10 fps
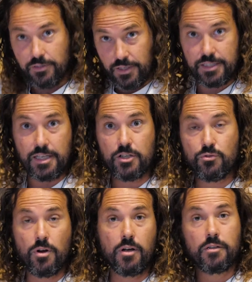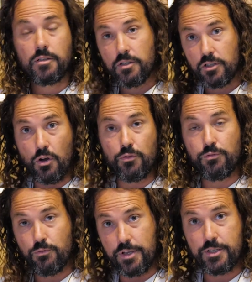etc.? Go
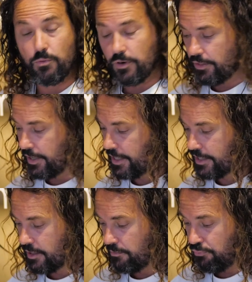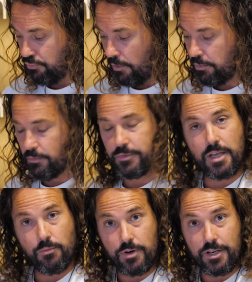through each one of these problems
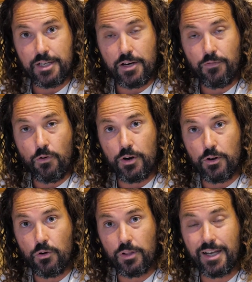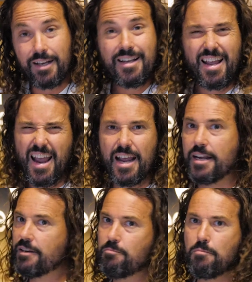that we identified earlier,
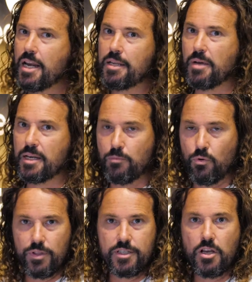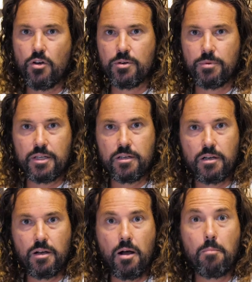and many, many more. There's going to be
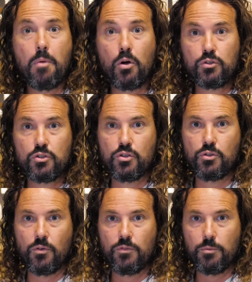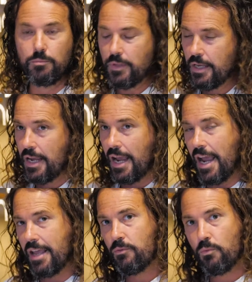a multitude of them.
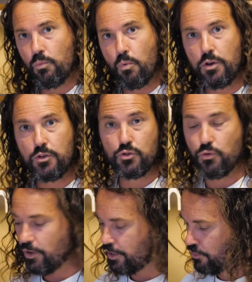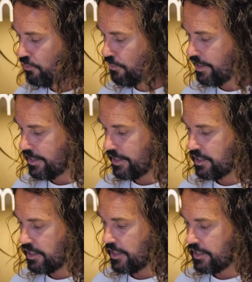And what you're trying to do in
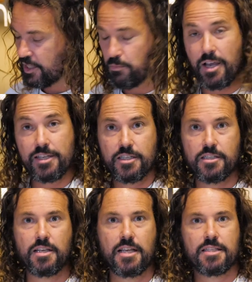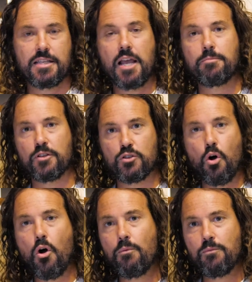this space is name the
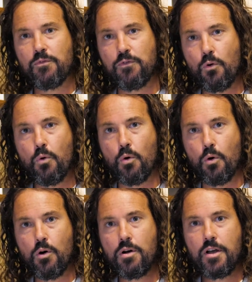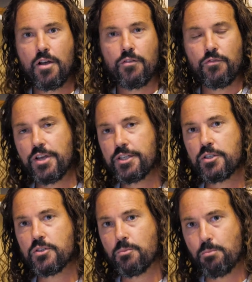top 4
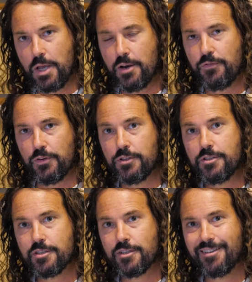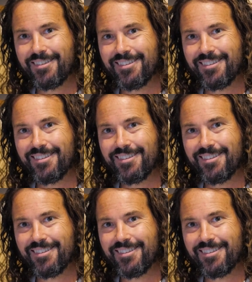features and benefits,